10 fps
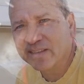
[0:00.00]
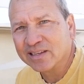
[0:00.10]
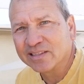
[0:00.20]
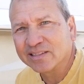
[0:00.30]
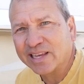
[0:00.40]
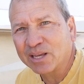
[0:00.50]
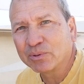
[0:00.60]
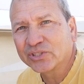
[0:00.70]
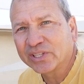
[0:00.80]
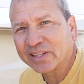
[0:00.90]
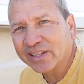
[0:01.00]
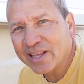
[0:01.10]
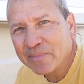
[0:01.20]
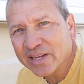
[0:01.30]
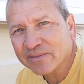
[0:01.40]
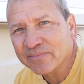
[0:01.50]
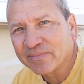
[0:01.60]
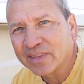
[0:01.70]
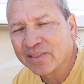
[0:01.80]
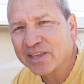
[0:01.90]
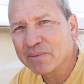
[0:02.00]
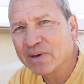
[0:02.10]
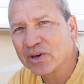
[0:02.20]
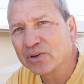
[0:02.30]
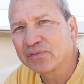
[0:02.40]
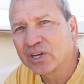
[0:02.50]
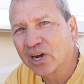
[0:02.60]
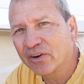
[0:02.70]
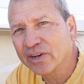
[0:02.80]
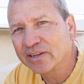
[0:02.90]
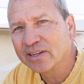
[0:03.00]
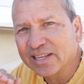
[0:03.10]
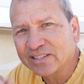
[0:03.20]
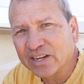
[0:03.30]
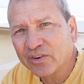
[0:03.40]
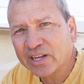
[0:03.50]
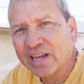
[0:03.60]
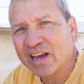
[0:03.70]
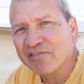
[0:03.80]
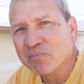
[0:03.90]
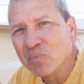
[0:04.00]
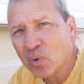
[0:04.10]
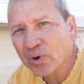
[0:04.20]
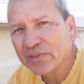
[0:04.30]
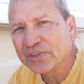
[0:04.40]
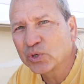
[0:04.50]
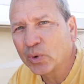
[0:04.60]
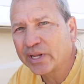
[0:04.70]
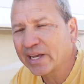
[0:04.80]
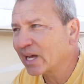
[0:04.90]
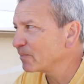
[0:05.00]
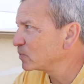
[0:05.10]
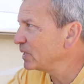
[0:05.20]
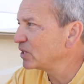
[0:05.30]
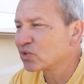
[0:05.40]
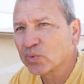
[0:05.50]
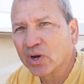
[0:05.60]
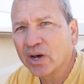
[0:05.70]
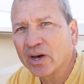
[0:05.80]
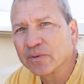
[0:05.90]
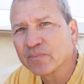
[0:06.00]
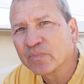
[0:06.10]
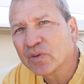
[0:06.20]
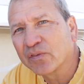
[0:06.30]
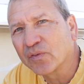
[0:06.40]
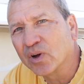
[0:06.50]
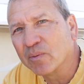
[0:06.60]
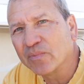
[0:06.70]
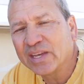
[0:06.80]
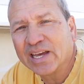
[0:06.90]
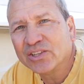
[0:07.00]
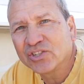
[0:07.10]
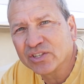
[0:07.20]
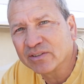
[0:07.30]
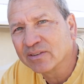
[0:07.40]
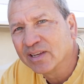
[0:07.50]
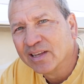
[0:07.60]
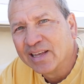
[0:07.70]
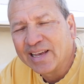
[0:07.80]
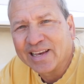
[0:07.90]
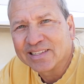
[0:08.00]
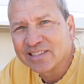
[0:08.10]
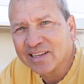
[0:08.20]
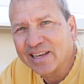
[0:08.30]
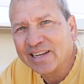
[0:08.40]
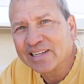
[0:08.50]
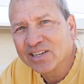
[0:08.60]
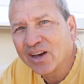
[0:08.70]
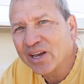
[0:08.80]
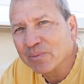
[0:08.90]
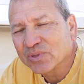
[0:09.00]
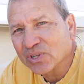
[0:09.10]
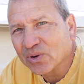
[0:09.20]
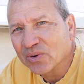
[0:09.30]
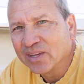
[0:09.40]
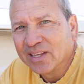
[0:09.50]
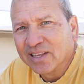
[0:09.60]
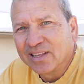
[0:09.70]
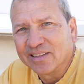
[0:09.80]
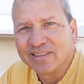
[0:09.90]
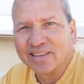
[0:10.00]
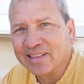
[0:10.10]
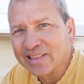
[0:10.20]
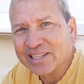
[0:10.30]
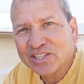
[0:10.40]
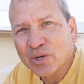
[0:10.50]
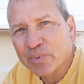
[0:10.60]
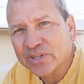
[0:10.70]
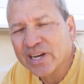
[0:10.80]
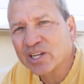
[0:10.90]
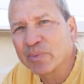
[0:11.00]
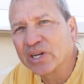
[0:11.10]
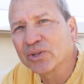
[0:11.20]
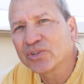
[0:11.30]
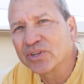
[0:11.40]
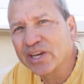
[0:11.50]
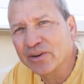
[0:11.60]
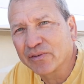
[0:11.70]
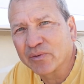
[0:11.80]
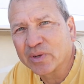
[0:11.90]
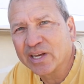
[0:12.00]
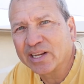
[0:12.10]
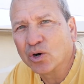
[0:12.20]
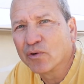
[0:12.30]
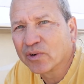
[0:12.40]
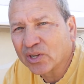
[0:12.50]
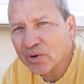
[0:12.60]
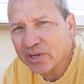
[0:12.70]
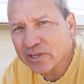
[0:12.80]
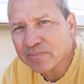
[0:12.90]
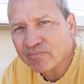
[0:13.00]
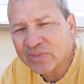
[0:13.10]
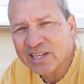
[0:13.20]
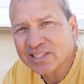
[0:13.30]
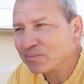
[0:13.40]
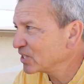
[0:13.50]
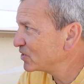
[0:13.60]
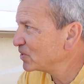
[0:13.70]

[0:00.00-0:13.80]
is able to limit the amount of current, it's never going to have more than 20 amps being drawn from the engine at any time. So that's going to protect my alternator from getting overloaded, because I'm just